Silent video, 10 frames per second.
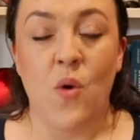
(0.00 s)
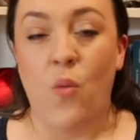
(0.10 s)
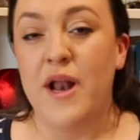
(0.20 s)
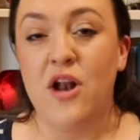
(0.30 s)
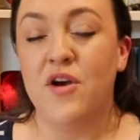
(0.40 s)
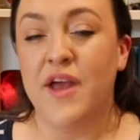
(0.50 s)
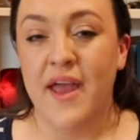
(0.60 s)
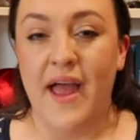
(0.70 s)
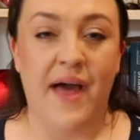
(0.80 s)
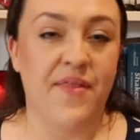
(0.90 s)
When
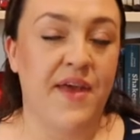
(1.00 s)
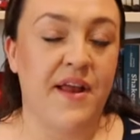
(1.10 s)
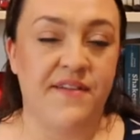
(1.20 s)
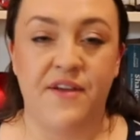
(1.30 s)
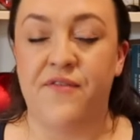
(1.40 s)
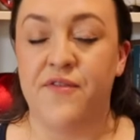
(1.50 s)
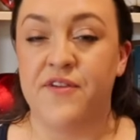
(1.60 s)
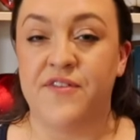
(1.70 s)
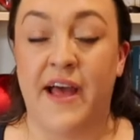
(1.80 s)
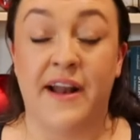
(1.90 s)
looking at the
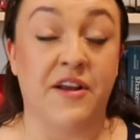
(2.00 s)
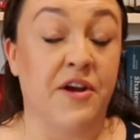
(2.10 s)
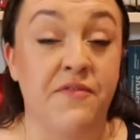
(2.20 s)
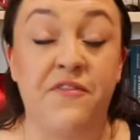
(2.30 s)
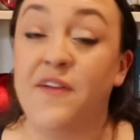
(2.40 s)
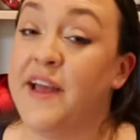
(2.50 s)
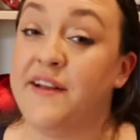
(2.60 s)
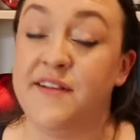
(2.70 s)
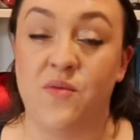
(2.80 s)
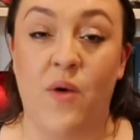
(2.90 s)
different and
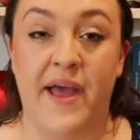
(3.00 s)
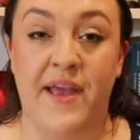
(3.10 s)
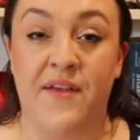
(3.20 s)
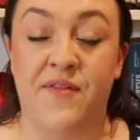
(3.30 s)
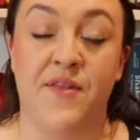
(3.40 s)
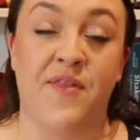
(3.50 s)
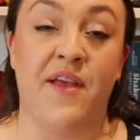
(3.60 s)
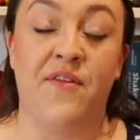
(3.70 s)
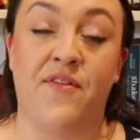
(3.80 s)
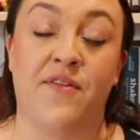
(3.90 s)
conflicted ways that
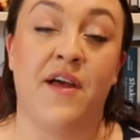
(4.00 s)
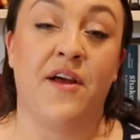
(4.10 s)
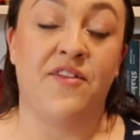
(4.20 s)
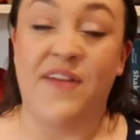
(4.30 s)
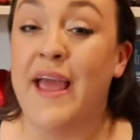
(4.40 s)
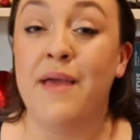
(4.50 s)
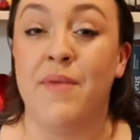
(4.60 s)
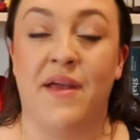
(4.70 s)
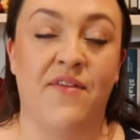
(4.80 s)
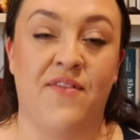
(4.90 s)
these
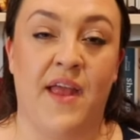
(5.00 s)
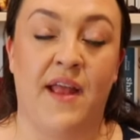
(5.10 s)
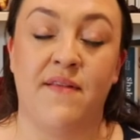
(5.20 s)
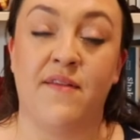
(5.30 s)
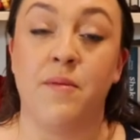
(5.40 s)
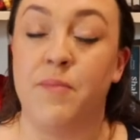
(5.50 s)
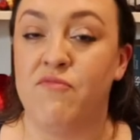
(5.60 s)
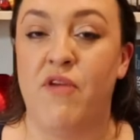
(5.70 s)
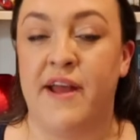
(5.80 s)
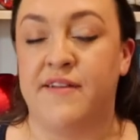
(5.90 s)
taming scenes can be
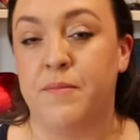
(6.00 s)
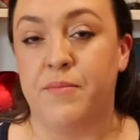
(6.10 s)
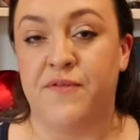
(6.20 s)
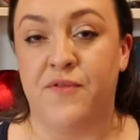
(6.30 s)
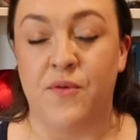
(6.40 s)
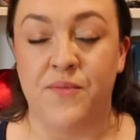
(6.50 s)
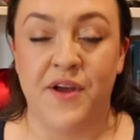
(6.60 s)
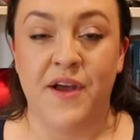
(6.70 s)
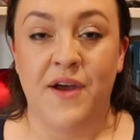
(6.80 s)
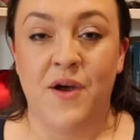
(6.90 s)
read and performed,
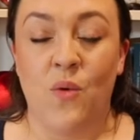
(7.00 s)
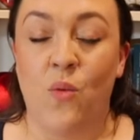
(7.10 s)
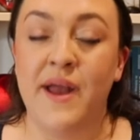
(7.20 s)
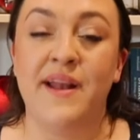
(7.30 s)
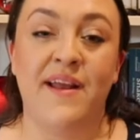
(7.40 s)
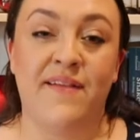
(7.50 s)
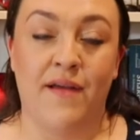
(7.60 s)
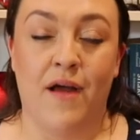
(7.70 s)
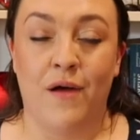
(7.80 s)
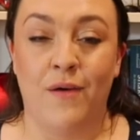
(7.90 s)
we need to
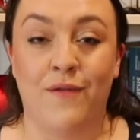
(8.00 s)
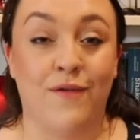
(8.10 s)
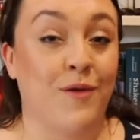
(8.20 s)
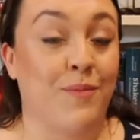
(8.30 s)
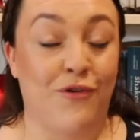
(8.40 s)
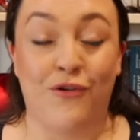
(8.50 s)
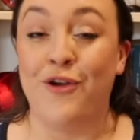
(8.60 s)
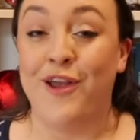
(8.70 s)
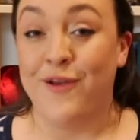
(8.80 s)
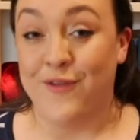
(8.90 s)
go to
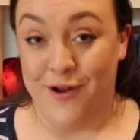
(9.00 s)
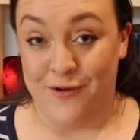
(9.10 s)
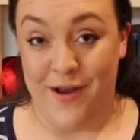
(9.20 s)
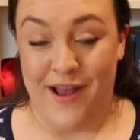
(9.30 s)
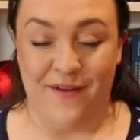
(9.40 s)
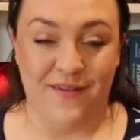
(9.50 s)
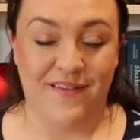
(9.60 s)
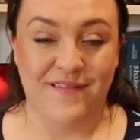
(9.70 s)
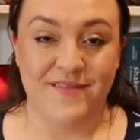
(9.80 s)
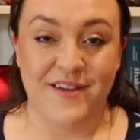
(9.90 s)
Petruchio's country
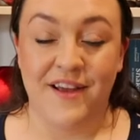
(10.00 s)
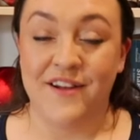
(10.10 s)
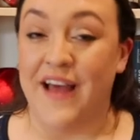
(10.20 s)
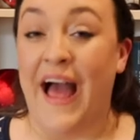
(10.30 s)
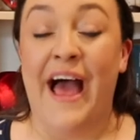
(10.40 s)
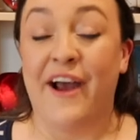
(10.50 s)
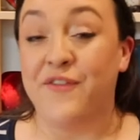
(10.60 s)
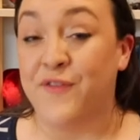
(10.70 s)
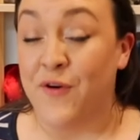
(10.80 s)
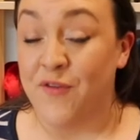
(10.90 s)
house, to Act
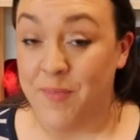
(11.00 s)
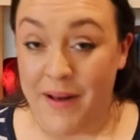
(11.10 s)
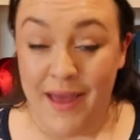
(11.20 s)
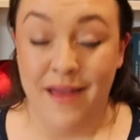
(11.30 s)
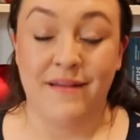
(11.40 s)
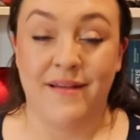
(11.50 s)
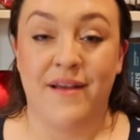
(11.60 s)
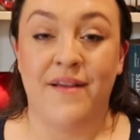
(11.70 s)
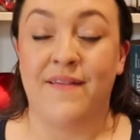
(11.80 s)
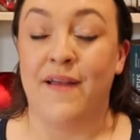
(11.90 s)
4 of the play,
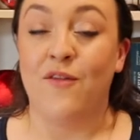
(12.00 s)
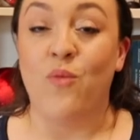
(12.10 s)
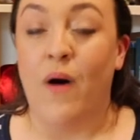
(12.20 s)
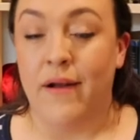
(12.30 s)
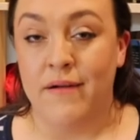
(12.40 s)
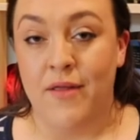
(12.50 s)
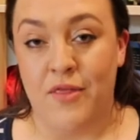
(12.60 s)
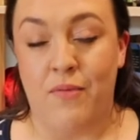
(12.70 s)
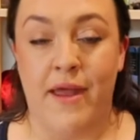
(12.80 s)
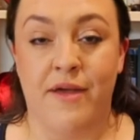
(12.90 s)
scenes 1,
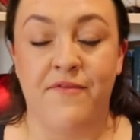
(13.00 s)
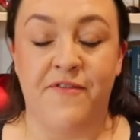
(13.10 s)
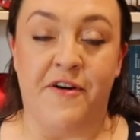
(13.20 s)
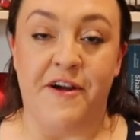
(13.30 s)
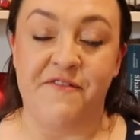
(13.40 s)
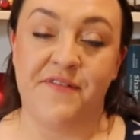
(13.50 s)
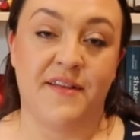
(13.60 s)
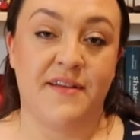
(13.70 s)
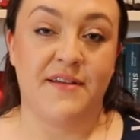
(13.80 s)
3 and 5.